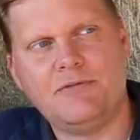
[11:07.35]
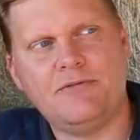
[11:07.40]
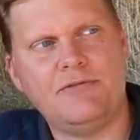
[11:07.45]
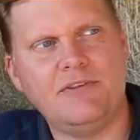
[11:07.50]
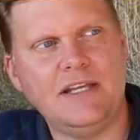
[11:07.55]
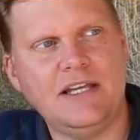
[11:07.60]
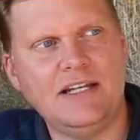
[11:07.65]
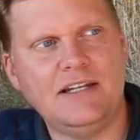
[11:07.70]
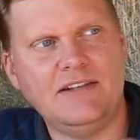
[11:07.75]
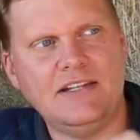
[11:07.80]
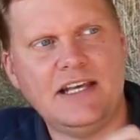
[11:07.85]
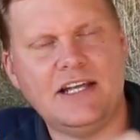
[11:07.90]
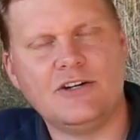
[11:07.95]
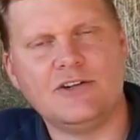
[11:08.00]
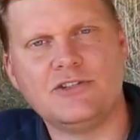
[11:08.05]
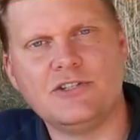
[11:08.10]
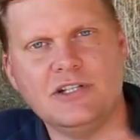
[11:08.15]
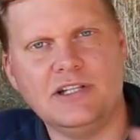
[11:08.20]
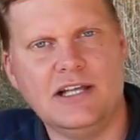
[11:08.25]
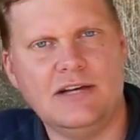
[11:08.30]
of feed and the
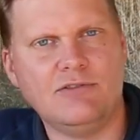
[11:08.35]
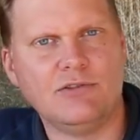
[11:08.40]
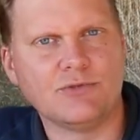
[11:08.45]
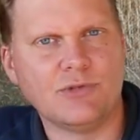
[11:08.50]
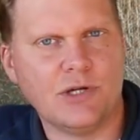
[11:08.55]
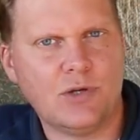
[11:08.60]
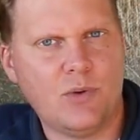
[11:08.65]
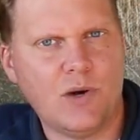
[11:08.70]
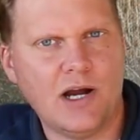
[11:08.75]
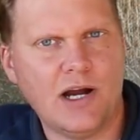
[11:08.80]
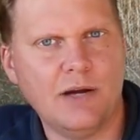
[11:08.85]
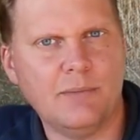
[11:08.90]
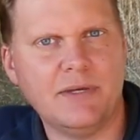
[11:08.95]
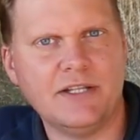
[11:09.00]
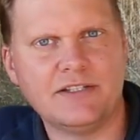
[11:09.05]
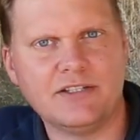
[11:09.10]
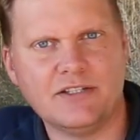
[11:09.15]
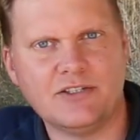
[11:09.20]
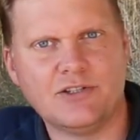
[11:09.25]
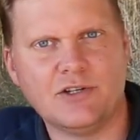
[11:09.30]
energy level
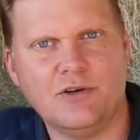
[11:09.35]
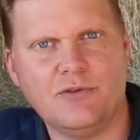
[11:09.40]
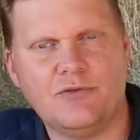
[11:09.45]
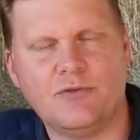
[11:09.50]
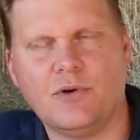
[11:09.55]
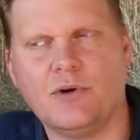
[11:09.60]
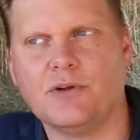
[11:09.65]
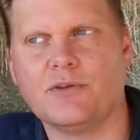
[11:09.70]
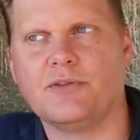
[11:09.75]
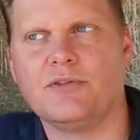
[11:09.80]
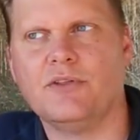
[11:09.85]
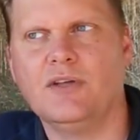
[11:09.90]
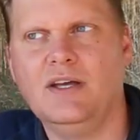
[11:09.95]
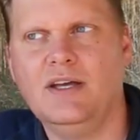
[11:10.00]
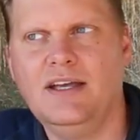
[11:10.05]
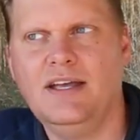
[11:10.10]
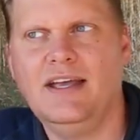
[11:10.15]
requirements and so forth.